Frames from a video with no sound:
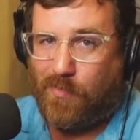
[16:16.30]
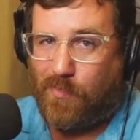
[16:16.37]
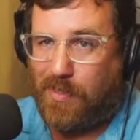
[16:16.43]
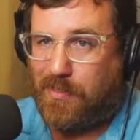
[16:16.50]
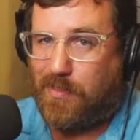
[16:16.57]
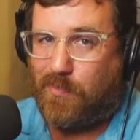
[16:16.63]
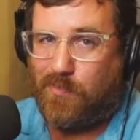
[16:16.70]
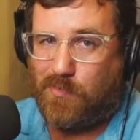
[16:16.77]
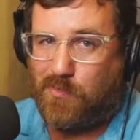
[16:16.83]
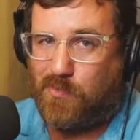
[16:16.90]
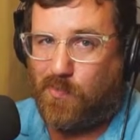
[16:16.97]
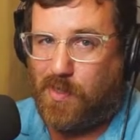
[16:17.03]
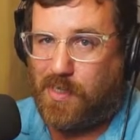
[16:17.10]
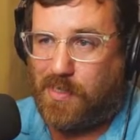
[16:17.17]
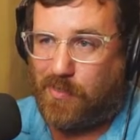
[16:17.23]
right there on the
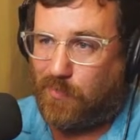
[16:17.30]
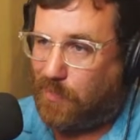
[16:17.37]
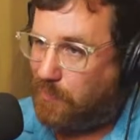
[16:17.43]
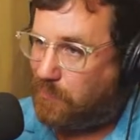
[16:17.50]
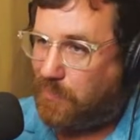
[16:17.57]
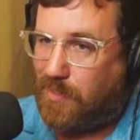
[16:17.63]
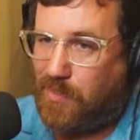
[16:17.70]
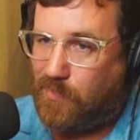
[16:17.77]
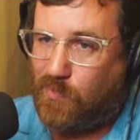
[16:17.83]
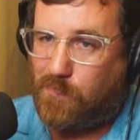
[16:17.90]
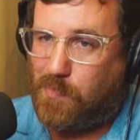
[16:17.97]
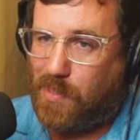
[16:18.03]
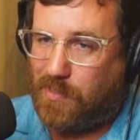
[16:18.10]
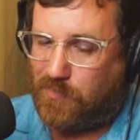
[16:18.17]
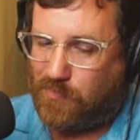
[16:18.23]
screen, and they're less than a
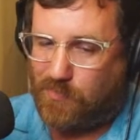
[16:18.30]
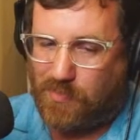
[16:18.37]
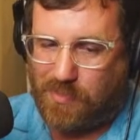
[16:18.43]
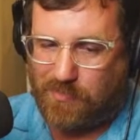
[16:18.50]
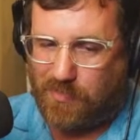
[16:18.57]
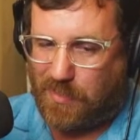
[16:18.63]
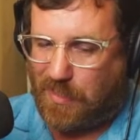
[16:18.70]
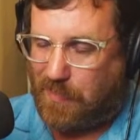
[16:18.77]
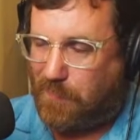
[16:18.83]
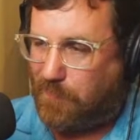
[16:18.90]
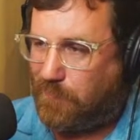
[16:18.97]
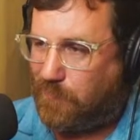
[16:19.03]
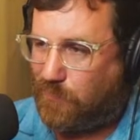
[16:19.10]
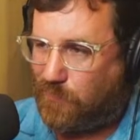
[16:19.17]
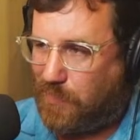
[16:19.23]
hundred bucks. You can get something
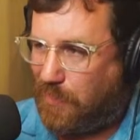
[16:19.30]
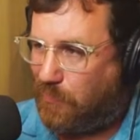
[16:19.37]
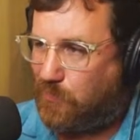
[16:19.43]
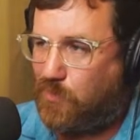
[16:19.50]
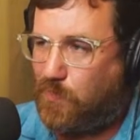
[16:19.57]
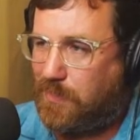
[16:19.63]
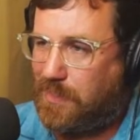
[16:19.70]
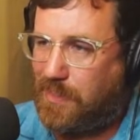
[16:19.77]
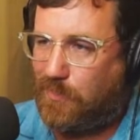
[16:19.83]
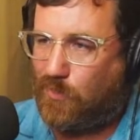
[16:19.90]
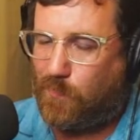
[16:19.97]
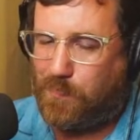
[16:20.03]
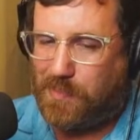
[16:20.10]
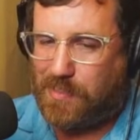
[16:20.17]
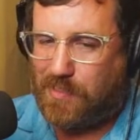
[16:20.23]
tells you what the
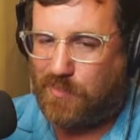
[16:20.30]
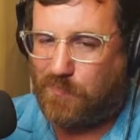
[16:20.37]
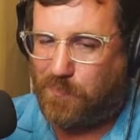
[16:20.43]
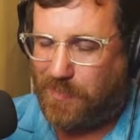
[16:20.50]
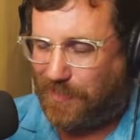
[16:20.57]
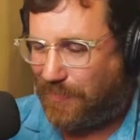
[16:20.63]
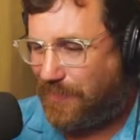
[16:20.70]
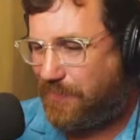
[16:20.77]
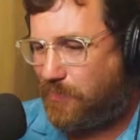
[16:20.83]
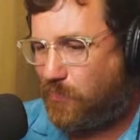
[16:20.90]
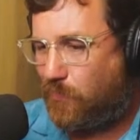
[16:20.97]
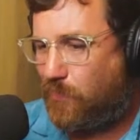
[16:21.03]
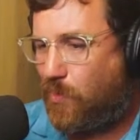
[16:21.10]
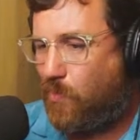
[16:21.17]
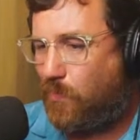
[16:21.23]
enthalpy is, but at least
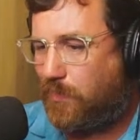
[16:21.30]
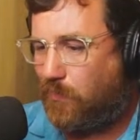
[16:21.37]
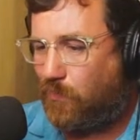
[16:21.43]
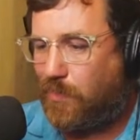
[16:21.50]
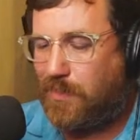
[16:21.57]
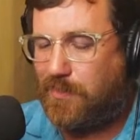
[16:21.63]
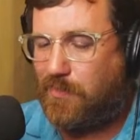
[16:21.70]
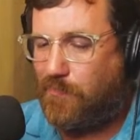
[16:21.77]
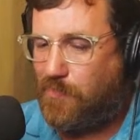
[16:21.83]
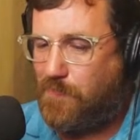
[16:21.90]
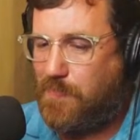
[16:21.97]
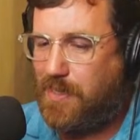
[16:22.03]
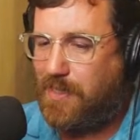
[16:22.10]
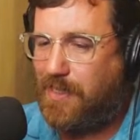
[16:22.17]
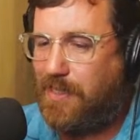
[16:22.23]
you'll know what the relative
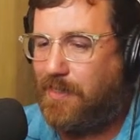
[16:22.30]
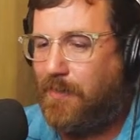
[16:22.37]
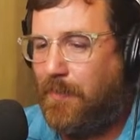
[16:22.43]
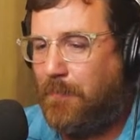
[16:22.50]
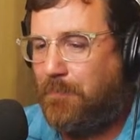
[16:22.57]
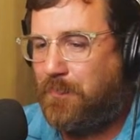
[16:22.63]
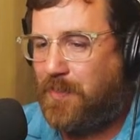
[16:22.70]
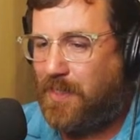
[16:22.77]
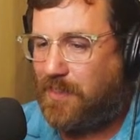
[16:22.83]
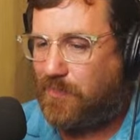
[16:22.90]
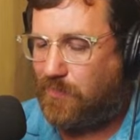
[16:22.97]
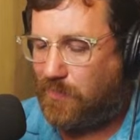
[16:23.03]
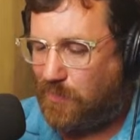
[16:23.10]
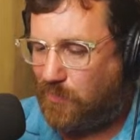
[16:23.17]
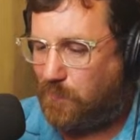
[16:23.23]
humidity
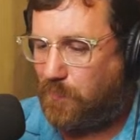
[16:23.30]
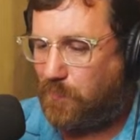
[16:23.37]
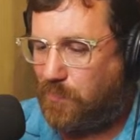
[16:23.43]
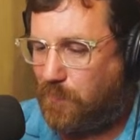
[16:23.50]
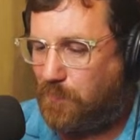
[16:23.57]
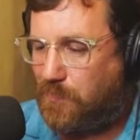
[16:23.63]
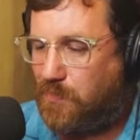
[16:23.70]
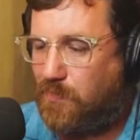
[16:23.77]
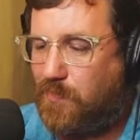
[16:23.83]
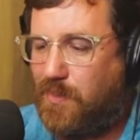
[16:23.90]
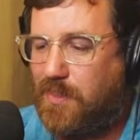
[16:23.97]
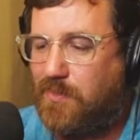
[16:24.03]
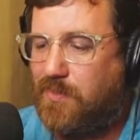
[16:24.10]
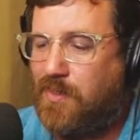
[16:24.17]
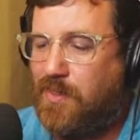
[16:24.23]
and sensible temperature
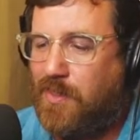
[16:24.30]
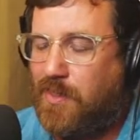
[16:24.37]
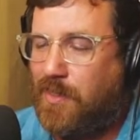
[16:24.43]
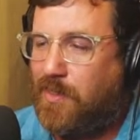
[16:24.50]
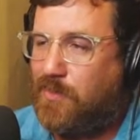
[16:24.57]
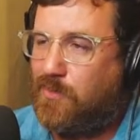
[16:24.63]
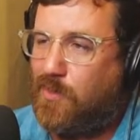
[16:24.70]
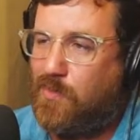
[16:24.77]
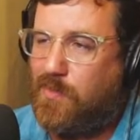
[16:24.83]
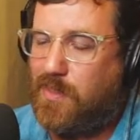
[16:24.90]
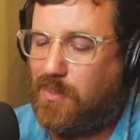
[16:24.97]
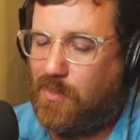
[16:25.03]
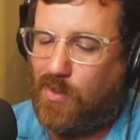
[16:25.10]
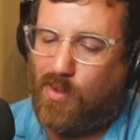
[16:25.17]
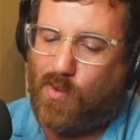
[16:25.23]
is so you
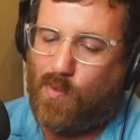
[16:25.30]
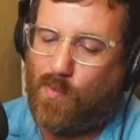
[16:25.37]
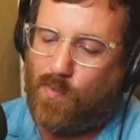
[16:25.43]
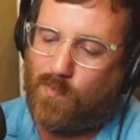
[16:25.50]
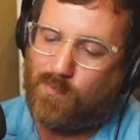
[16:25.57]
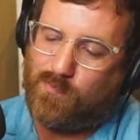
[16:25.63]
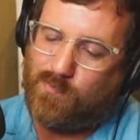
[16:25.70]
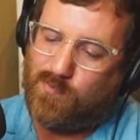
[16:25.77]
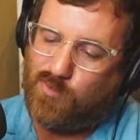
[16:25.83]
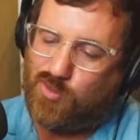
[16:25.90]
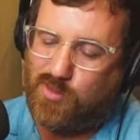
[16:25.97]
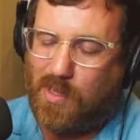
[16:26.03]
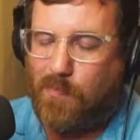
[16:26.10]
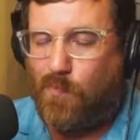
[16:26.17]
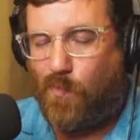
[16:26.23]
can know
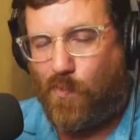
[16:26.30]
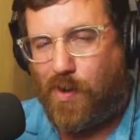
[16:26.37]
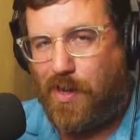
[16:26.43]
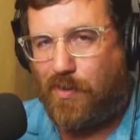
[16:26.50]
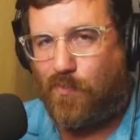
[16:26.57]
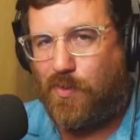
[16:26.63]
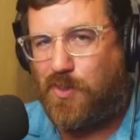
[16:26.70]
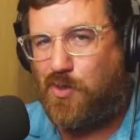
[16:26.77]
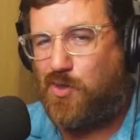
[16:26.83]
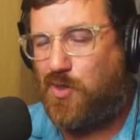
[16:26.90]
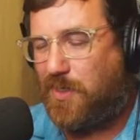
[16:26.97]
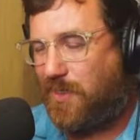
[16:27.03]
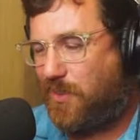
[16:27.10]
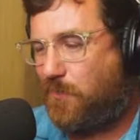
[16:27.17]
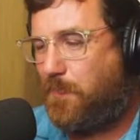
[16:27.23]
somewhat what you
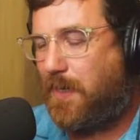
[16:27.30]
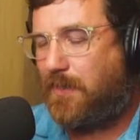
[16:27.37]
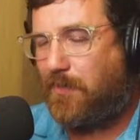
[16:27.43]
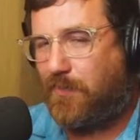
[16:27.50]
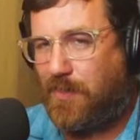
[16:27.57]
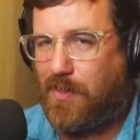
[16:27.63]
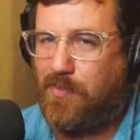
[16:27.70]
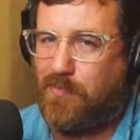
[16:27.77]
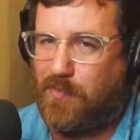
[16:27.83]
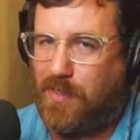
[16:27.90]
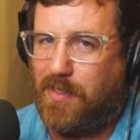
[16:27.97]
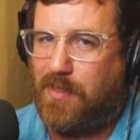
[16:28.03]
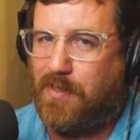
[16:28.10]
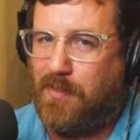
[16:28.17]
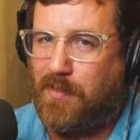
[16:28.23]
should expect on the other
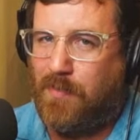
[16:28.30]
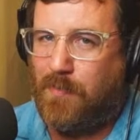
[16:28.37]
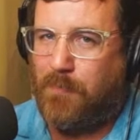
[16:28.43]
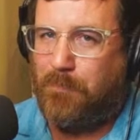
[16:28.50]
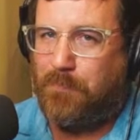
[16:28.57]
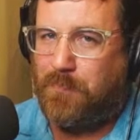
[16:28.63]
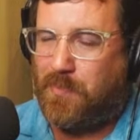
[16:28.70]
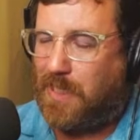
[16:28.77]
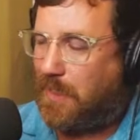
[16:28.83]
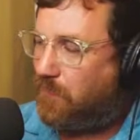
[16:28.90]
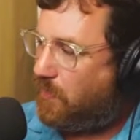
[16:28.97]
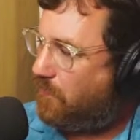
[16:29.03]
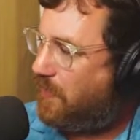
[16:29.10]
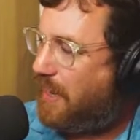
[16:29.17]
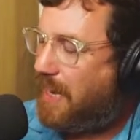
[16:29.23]
end. Like if
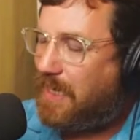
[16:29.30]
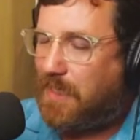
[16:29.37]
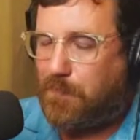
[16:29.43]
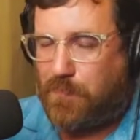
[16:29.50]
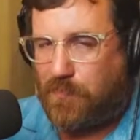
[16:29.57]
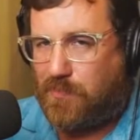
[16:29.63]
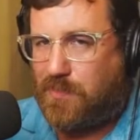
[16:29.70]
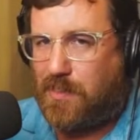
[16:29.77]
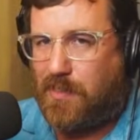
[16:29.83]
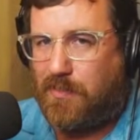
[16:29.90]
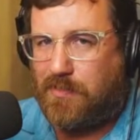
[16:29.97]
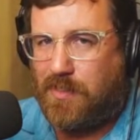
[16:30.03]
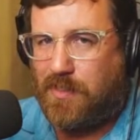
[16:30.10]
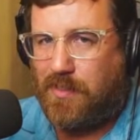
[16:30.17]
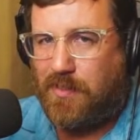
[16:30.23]
you have
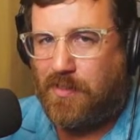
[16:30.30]
80%